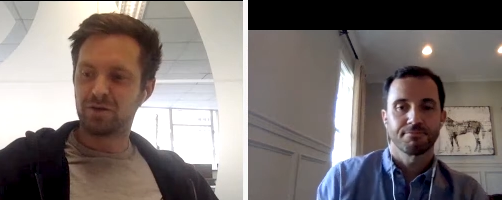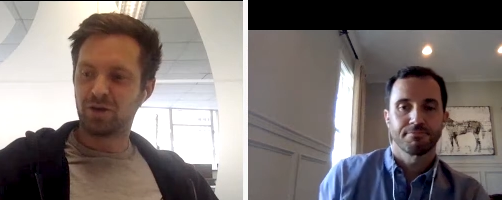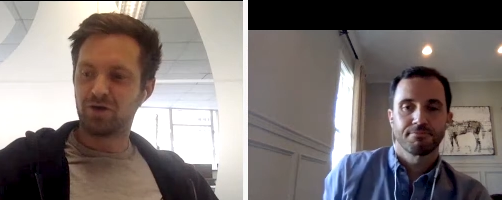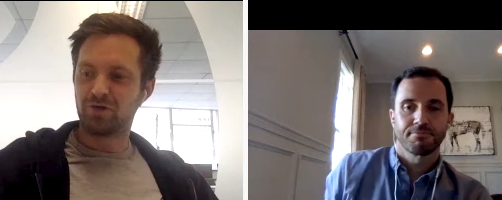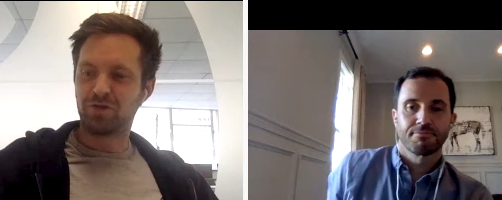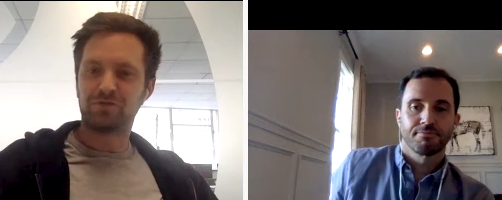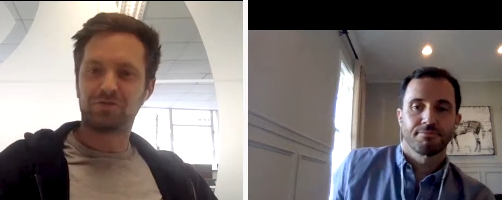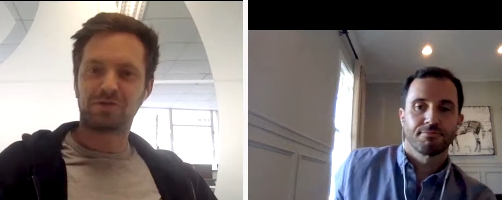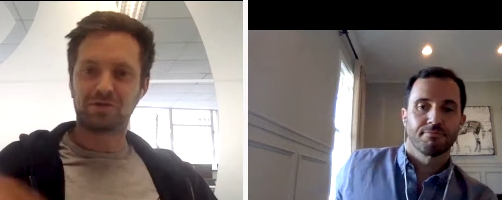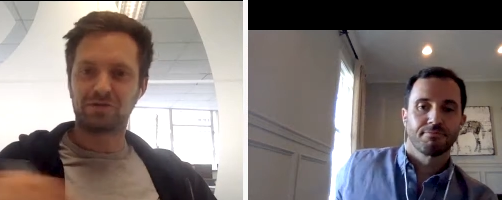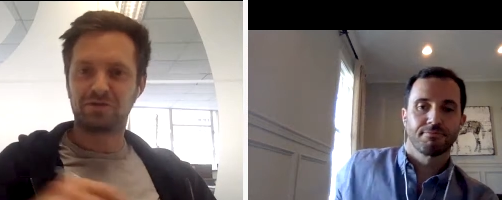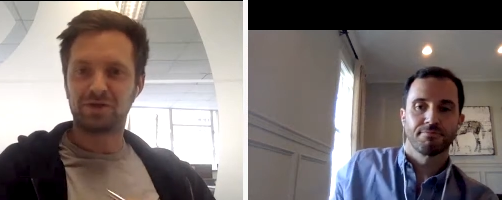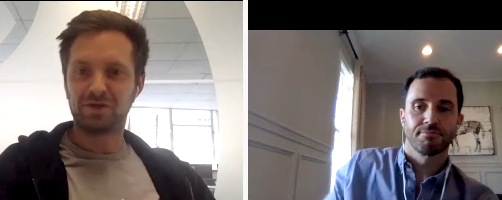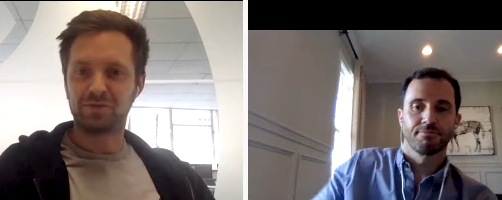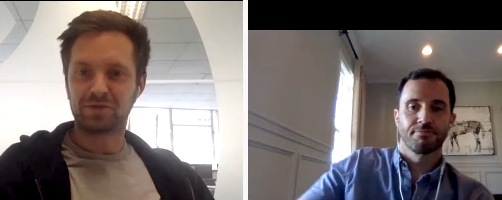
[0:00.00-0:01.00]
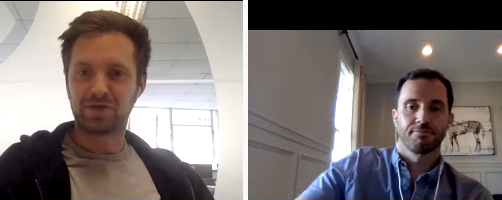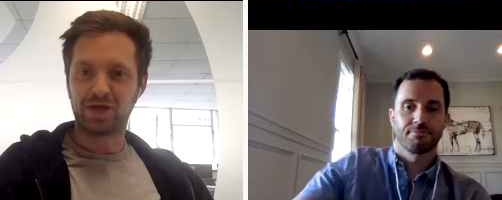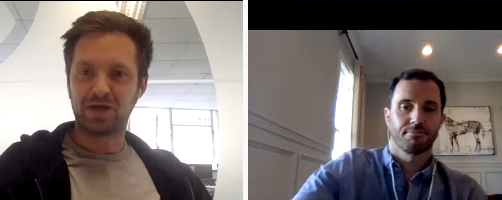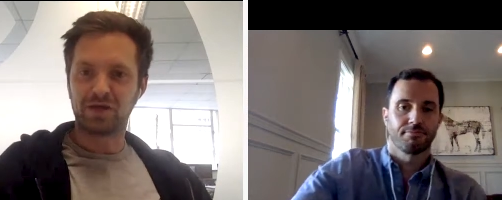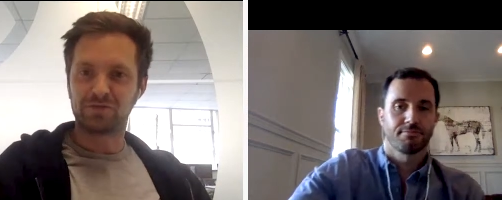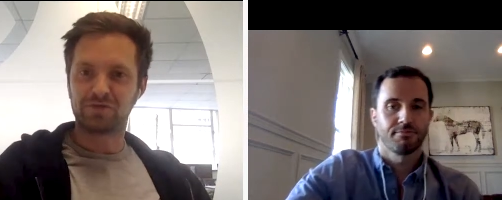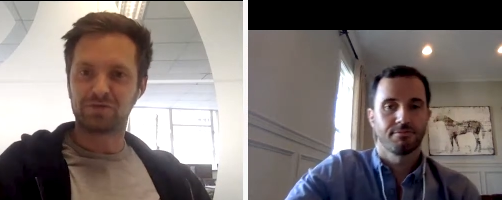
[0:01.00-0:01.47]
Speaker 1: Obviously, as the team
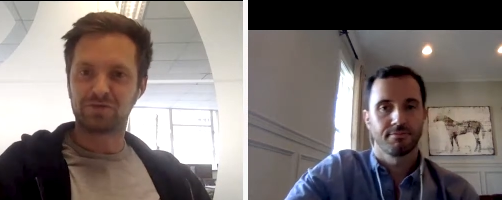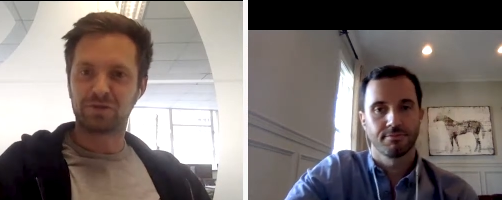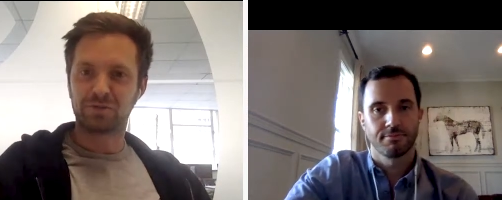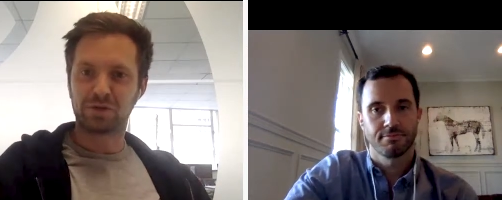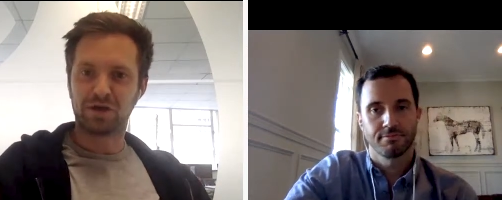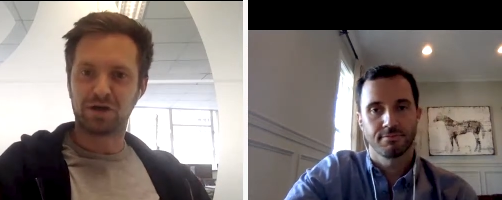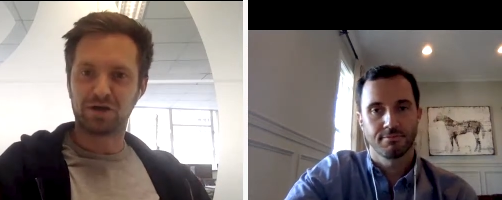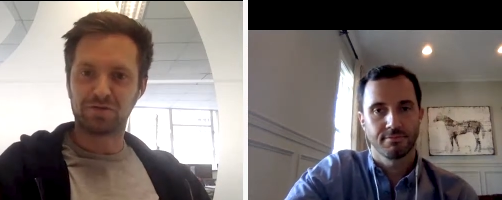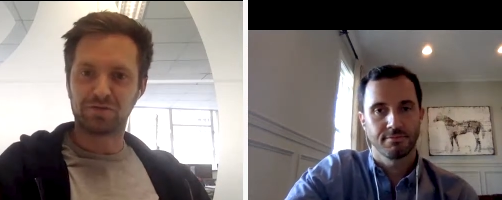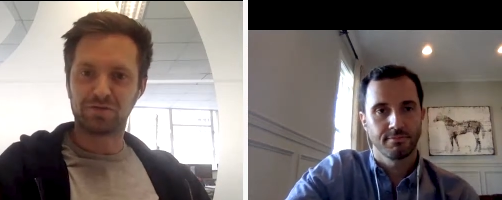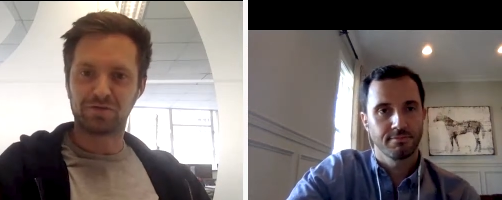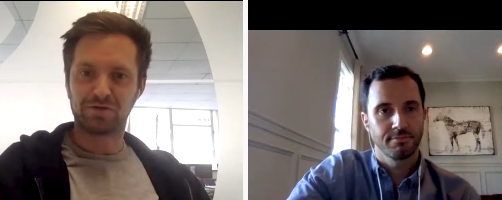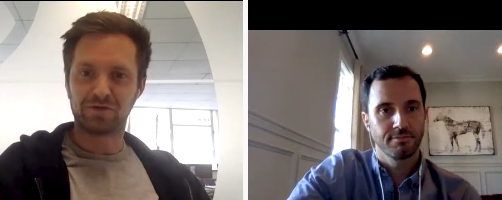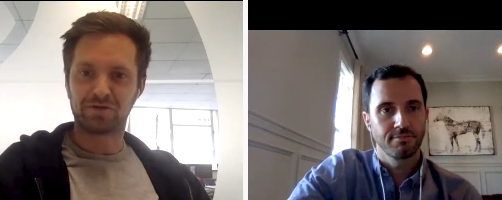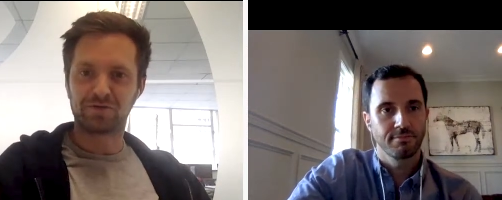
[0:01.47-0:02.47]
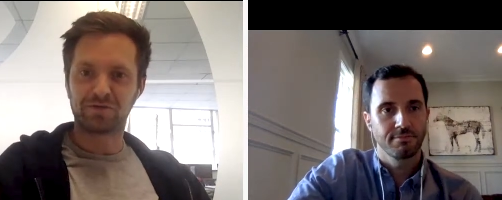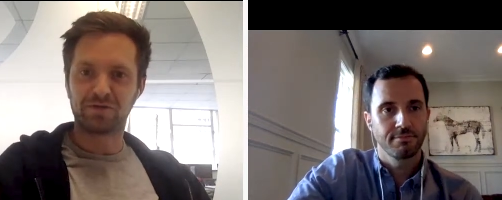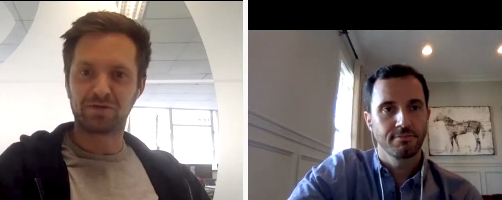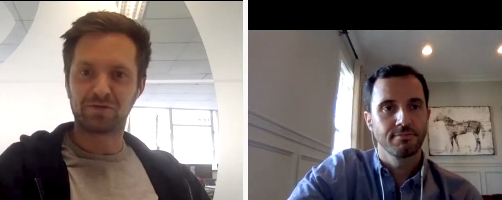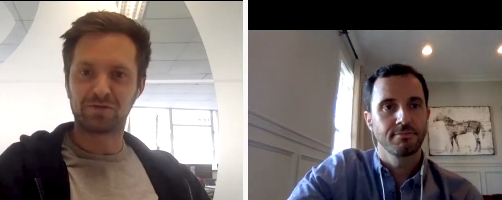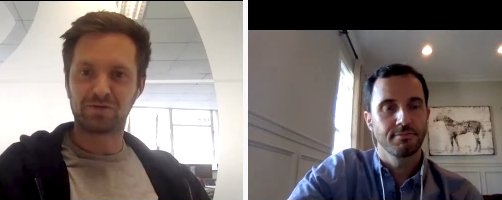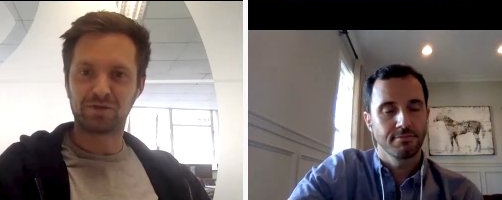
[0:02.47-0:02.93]
scales, it's going to be hard for the
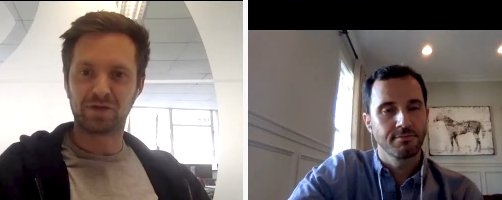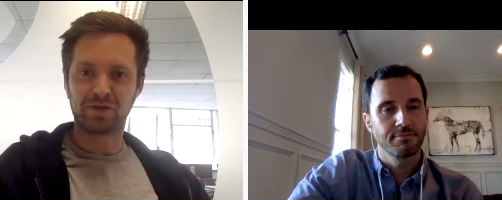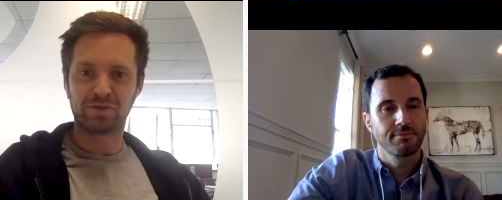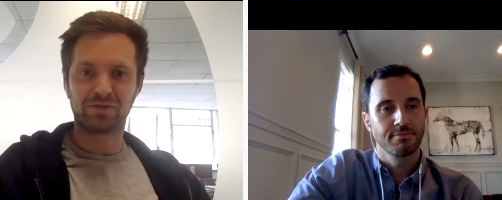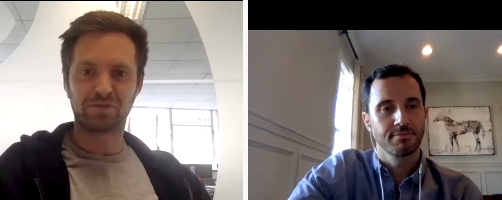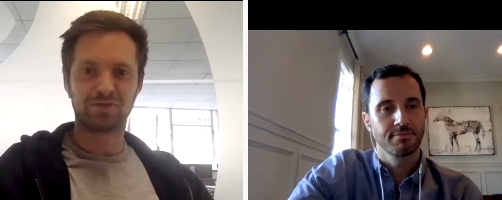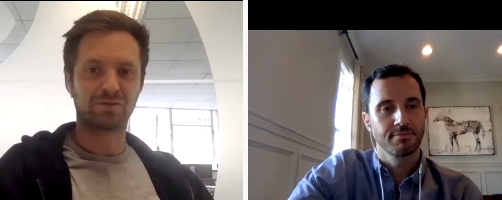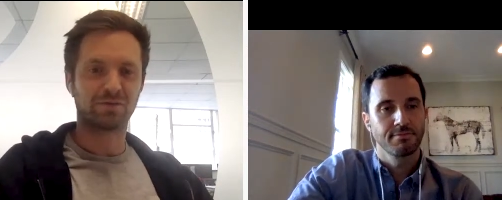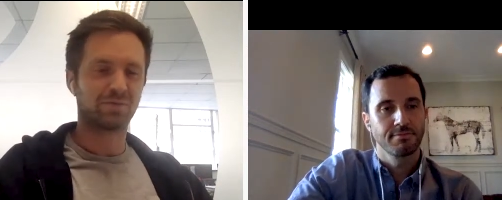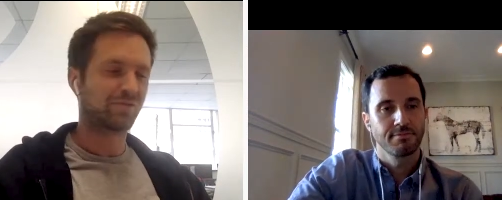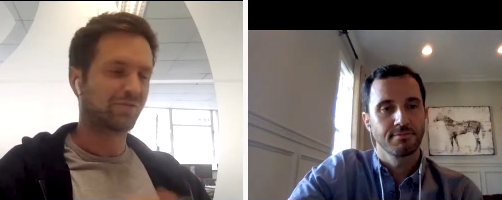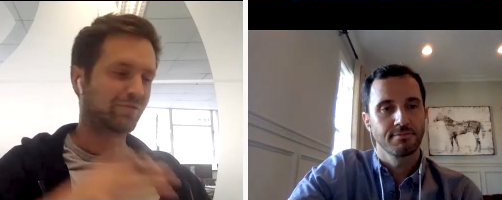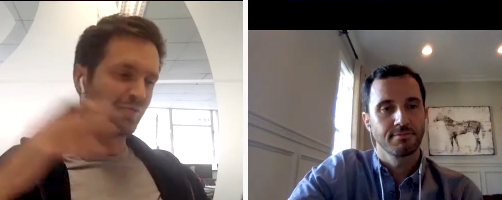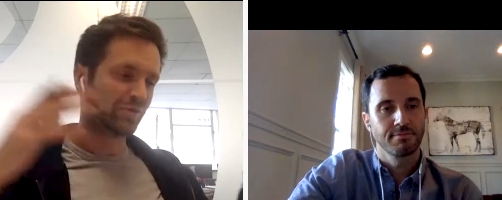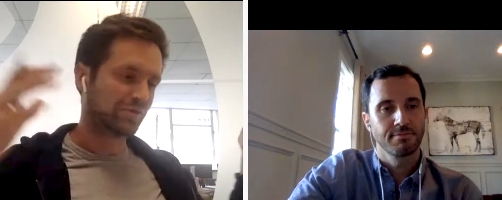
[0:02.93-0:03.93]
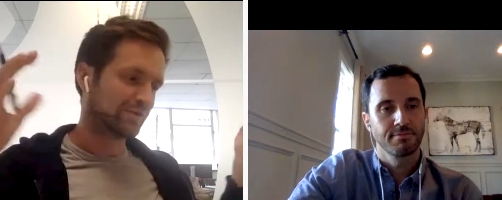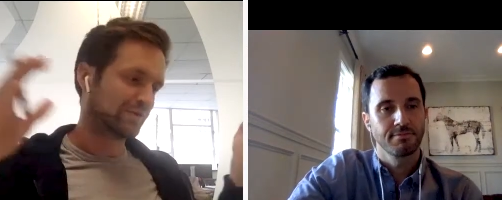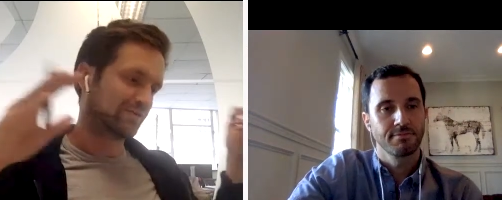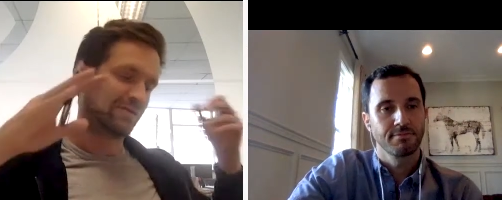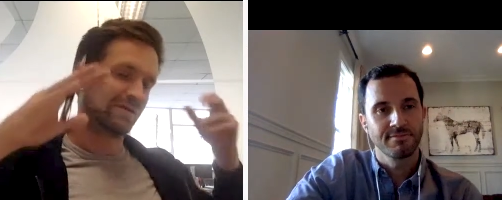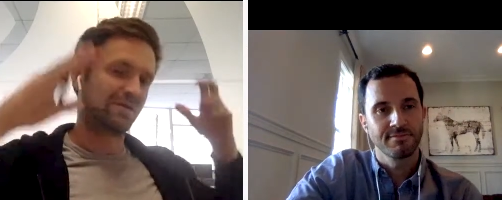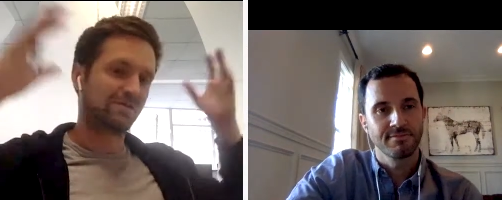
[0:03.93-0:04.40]
sales ops team to improve the
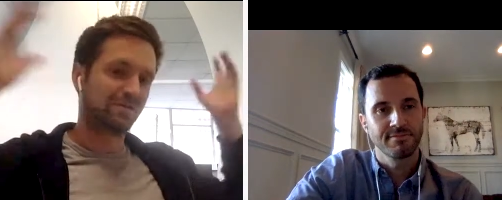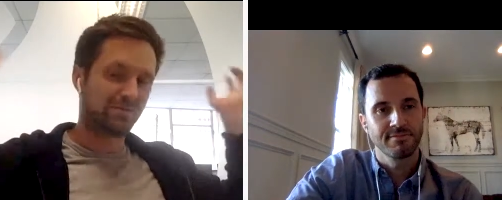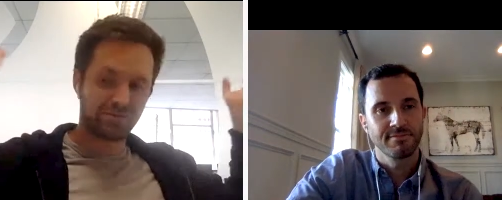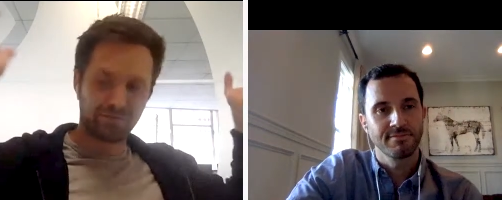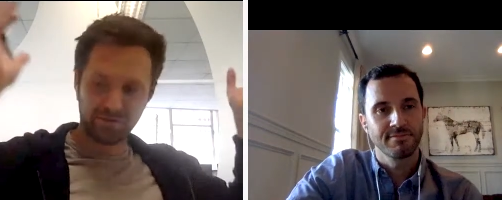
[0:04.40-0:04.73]
productivity of